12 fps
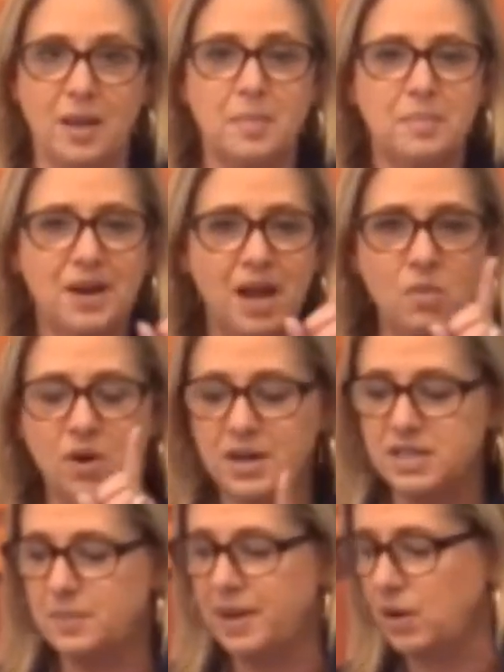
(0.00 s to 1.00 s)
But I wanted to
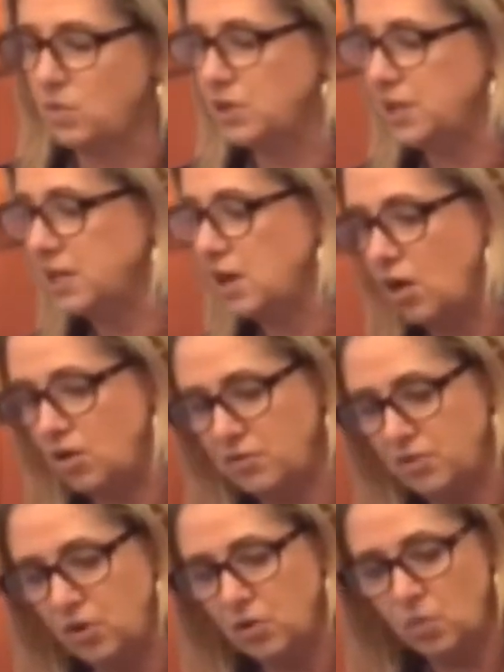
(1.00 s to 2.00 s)
make a really
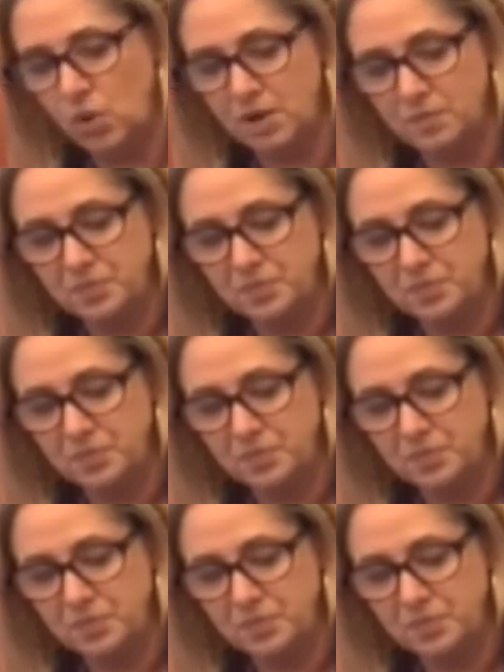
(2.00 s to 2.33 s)
colorful one.